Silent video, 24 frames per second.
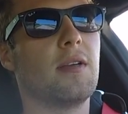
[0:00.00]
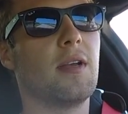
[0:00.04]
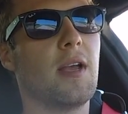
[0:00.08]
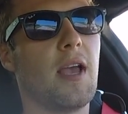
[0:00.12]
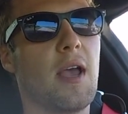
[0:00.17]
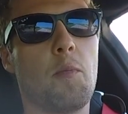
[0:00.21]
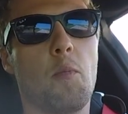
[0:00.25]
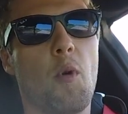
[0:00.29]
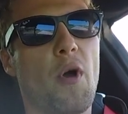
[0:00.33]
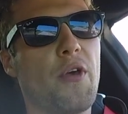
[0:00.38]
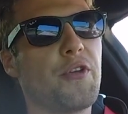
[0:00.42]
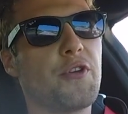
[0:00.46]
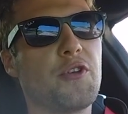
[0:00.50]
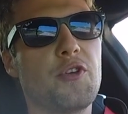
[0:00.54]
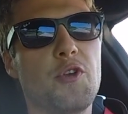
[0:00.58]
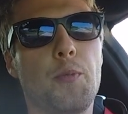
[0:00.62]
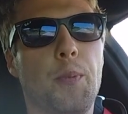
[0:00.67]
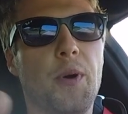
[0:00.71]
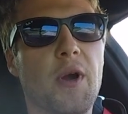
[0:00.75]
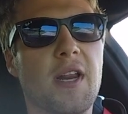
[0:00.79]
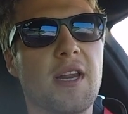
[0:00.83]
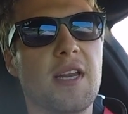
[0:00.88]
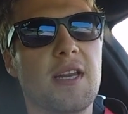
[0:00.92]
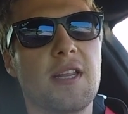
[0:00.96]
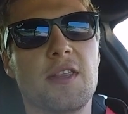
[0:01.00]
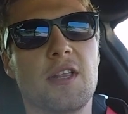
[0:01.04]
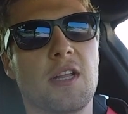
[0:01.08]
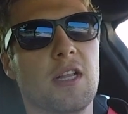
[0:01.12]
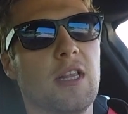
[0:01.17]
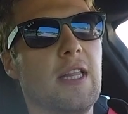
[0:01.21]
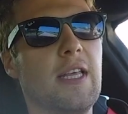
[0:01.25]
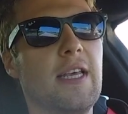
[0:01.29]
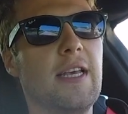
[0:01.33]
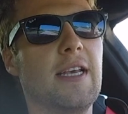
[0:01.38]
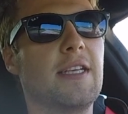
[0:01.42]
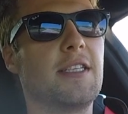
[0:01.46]
And whether you put it in the
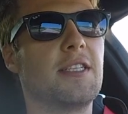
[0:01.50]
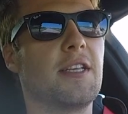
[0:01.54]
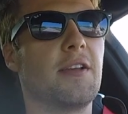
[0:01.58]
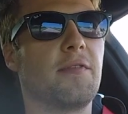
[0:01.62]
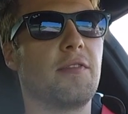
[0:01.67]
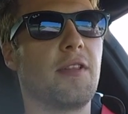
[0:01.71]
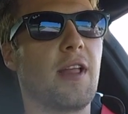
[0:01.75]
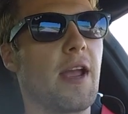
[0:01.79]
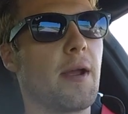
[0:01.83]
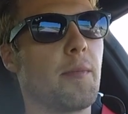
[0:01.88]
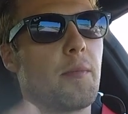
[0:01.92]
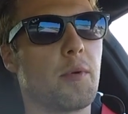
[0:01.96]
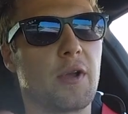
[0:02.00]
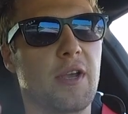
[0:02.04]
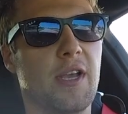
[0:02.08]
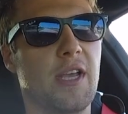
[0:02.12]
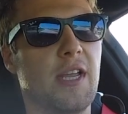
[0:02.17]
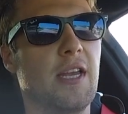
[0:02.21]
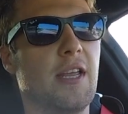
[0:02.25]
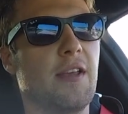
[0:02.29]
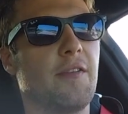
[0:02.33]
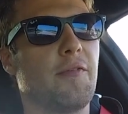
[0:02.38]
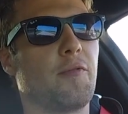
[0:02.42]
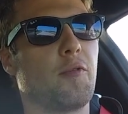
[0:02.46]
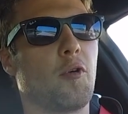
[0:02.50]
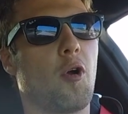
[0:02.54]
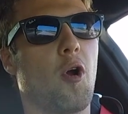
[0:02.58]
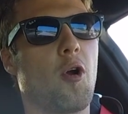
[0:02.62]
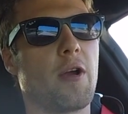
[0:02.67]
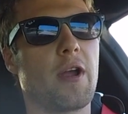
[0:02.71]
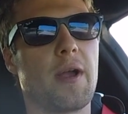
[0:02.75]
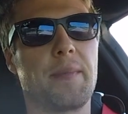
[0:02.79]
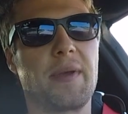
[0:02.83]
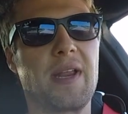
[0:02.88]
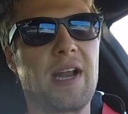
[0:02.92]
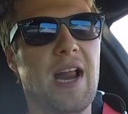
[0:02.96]
leagues of Lamborghini,
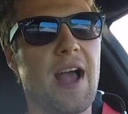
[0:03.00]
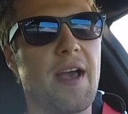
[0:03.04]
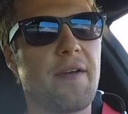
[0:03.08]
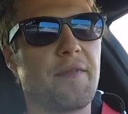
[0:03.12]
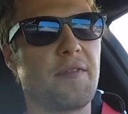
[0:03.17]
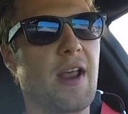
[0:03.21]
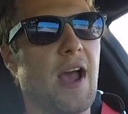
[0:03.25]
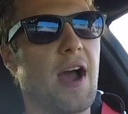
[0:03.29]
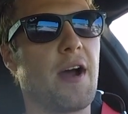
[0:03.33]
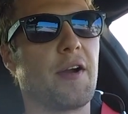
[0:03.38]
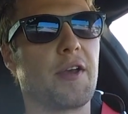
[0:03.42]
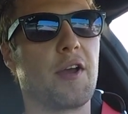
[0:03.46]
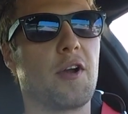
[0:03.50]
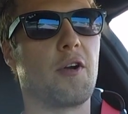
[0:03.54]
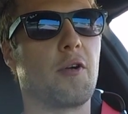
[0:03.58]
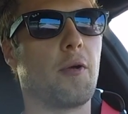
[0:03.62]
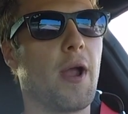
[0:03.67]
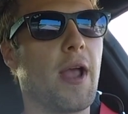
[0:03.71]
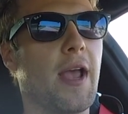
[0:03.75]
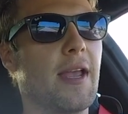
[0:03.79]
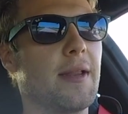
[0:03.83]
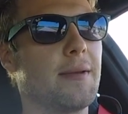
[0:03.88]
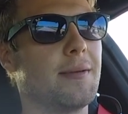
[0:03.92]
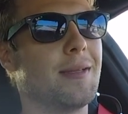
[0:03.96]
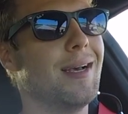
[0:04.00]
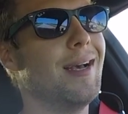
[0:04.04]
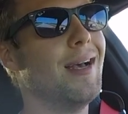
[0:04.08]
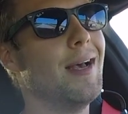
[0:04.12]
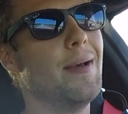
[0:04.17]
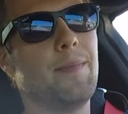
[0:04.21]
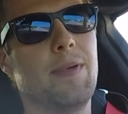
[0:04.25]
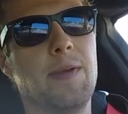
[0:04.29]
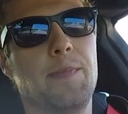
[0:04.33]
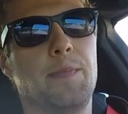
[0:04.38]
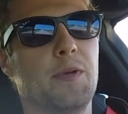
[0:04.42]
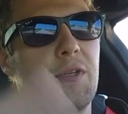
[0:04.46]
Ferrari, I mean, I have an Audi R8,
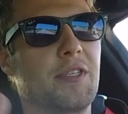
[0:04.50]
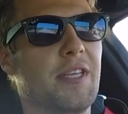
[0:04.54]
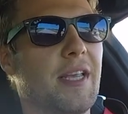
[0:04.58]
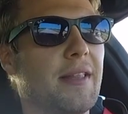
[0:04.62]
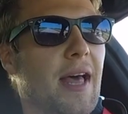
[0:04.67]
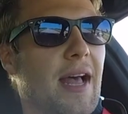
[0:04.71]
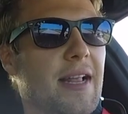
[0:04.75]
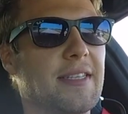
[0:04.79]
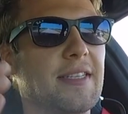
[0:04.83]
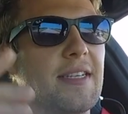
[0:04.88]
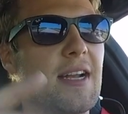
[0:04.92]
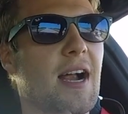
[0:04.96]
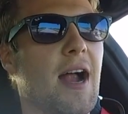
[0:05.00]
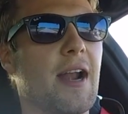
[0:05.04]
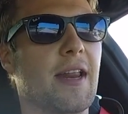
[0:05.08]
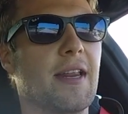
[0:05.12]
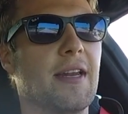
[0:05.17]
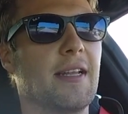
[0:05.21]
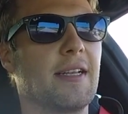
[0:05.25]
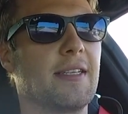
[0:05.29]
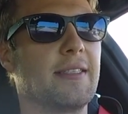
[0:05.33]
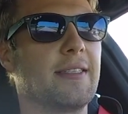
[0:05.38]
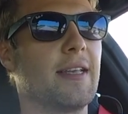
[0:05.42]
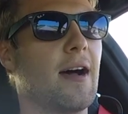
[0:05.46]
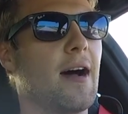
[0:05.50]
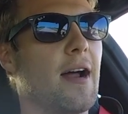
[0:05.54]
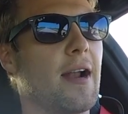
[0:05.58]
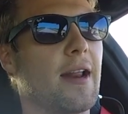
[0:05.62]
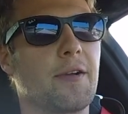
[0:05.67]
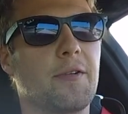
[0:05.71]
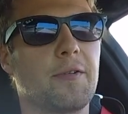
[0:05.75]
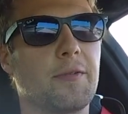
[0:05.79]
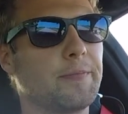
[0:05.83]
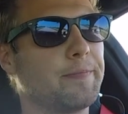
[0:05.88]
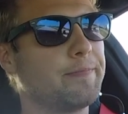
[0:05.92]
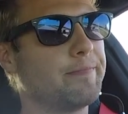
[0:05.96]
people say that's not an exotic,
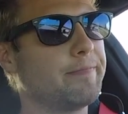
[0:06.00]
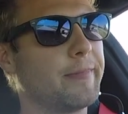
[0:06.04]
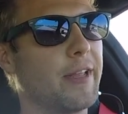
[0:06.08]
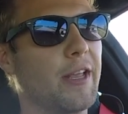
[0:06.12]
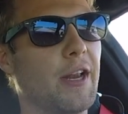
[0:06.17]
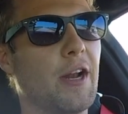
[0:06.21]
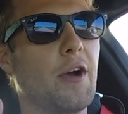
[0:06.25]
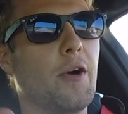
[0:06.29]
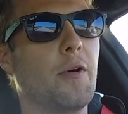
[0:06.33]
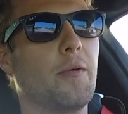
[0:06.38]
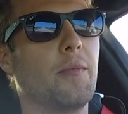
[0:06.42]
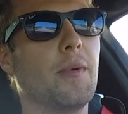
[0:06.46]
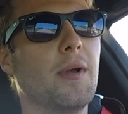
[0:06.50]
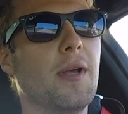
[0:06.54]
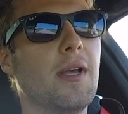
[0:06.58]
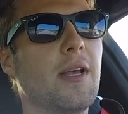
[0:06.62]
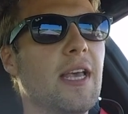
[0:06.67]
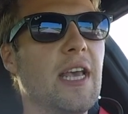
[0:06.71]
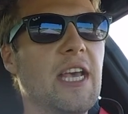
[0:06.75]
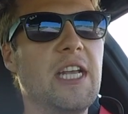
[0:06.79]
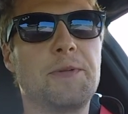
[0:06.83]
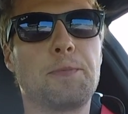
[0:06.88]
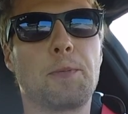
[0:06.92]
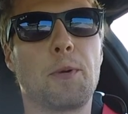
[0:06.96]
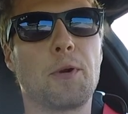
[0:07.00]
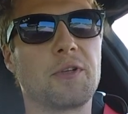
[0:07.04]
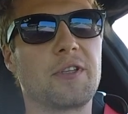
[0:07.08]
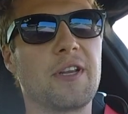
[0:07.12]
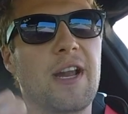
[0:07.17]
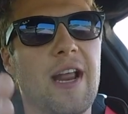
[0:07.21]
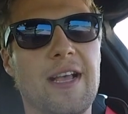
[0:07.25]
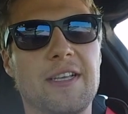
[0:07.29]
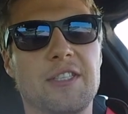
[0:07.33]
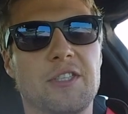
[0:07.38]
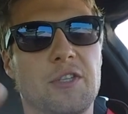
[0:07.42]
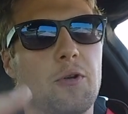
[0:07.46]
you know, each person
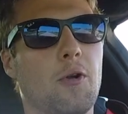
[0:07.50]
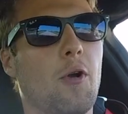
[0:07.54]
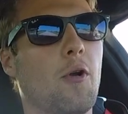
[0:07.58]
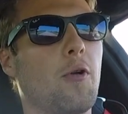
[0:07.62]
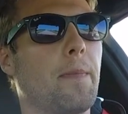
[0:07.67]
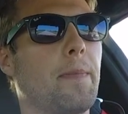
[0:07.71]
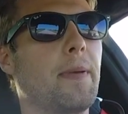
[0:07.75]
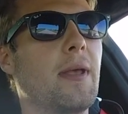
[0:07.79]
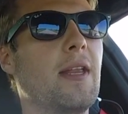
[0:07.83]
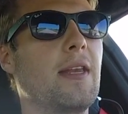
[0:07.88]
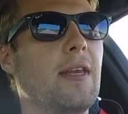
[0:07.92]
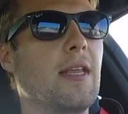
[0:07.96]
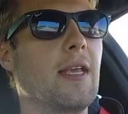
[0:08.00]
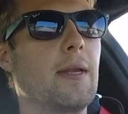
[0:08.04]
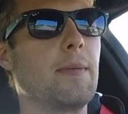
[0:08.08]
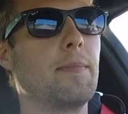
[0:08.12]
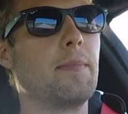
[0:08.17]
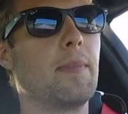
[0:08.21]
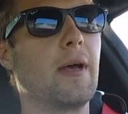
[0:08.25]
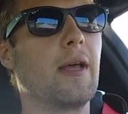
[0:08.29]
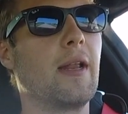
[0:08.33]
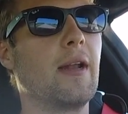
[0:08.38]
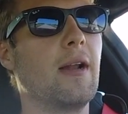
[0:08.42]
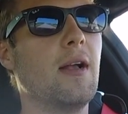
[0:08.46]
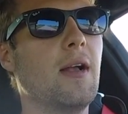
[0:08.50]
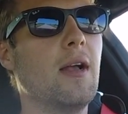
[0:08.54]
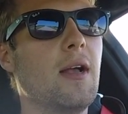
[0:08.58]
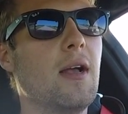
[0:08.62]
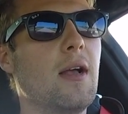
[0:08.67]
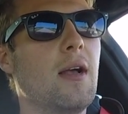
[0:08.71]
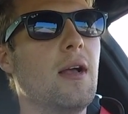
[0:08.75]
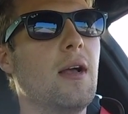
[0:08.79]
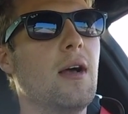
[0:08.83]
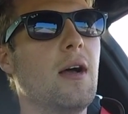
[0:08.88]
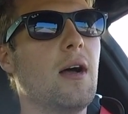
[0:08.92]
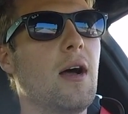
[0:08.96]
has their own opinion, but
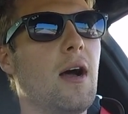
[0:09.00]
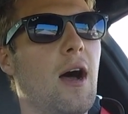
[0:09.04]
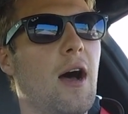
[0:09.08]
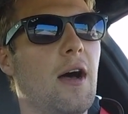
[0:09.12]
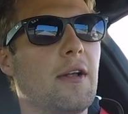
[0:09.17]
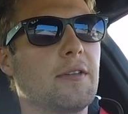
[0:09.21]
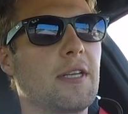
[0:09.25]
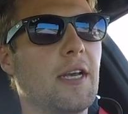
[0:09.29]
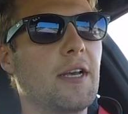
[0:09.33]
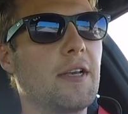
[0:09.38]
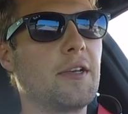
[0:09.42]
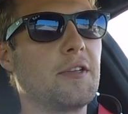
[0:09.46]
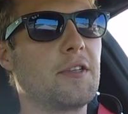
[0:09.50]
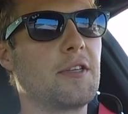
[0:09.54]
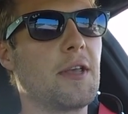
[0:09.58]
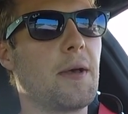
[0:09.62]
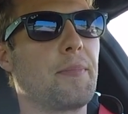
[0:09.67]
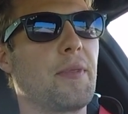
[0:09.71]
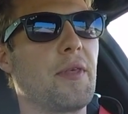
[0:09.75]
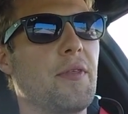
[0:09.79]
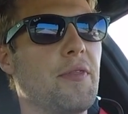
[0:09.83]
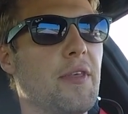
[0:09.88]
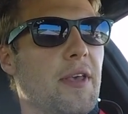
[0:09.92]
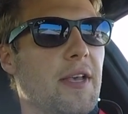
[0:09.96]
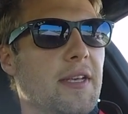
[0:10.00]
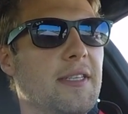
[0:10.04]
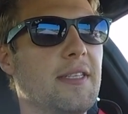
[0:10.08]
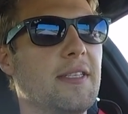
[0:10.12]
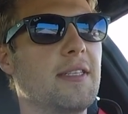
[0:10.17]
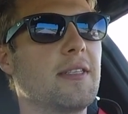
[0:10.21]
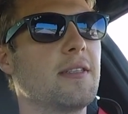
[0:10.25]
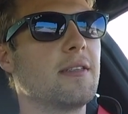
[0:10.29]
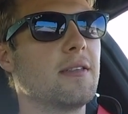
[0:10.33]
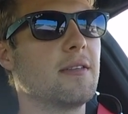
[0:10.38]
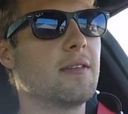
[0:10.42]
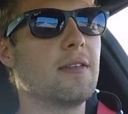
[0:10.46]
I'll tell you something,
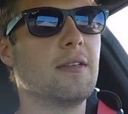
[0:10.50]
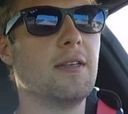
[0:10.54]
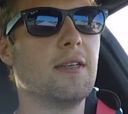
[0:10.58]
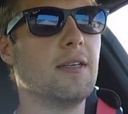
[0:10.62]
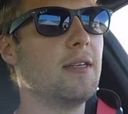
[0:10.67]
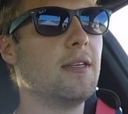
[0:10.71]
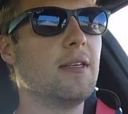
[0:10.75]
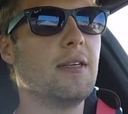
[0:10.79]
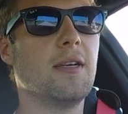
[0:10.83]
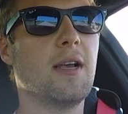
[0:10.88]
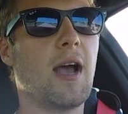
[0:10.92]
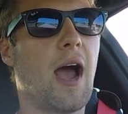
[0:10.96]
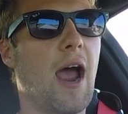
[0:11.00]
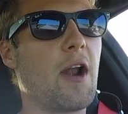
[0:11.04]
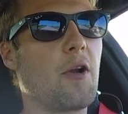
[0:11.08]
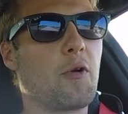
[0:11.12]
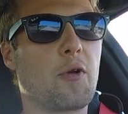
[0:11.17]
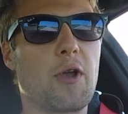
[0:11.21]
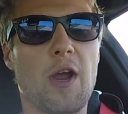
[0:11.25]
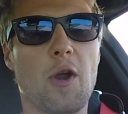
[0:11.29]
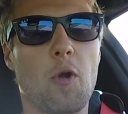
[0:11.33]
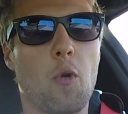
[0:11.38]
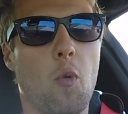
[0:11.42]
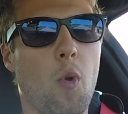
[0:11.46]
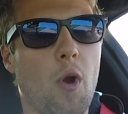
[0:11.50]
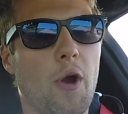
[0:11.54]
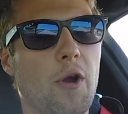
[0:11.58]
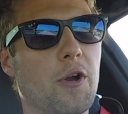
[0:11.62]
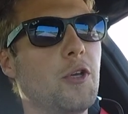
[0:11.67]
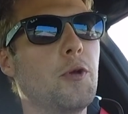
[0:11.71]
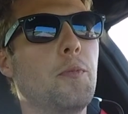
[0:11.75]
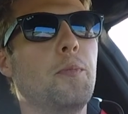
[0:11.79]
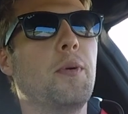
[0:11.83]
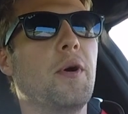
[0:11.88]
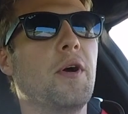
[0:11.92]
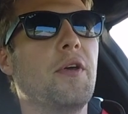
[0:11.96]
this, I don't care where
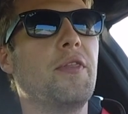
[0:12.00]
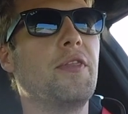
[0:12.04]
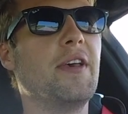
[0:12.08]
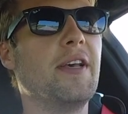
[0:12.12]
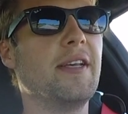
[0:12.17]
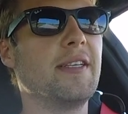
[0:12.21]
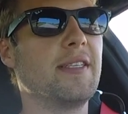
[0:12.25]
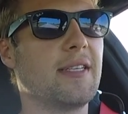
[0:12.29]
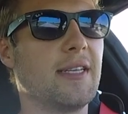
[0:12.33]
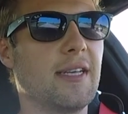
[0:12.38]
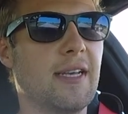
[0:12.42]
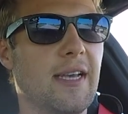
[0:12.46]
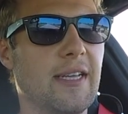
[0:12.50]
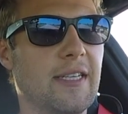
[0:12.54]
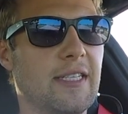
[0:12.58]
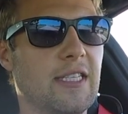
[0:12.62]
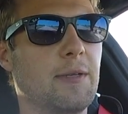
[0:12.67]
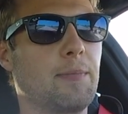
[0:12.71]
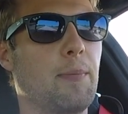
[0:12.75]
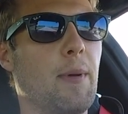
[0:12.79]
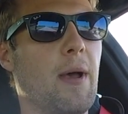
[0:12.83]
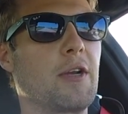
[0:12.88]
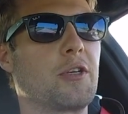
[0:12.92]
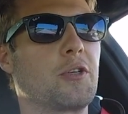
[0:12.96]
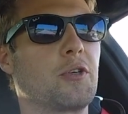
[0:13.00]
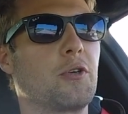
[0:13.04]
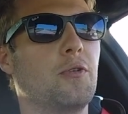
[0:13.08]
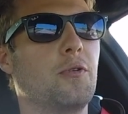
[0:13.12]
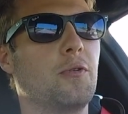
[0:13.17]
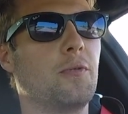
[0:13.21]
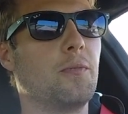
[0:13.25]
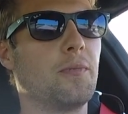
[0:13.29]
you put this, it's special.